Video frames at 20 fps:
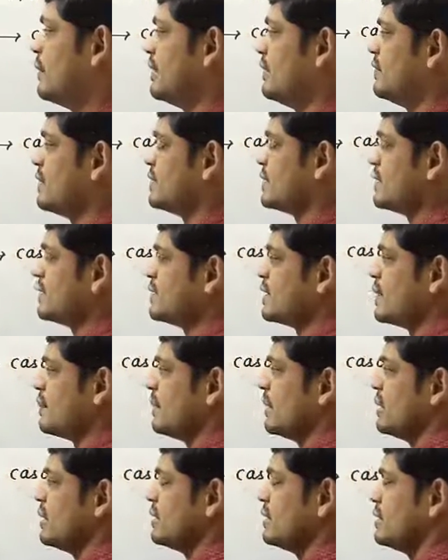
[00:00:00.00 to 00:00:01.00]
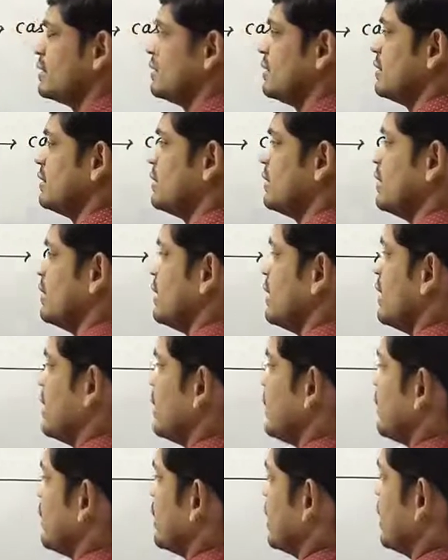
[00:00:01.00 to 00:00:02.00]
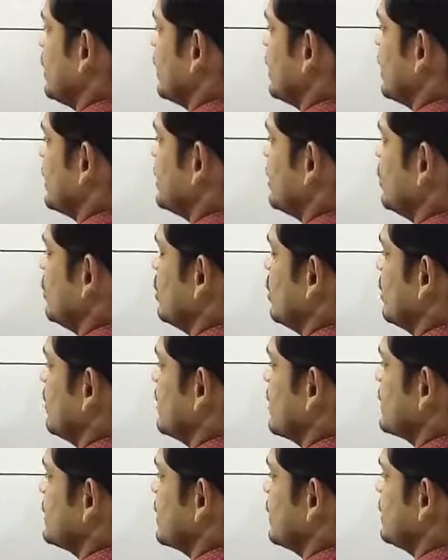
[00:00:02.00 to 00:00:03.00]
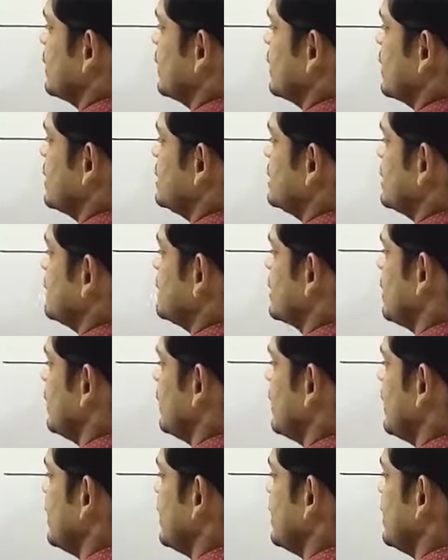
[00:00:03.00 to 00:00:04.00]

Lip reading: previous example, if you calculate the molar mass of the calcium sulfate,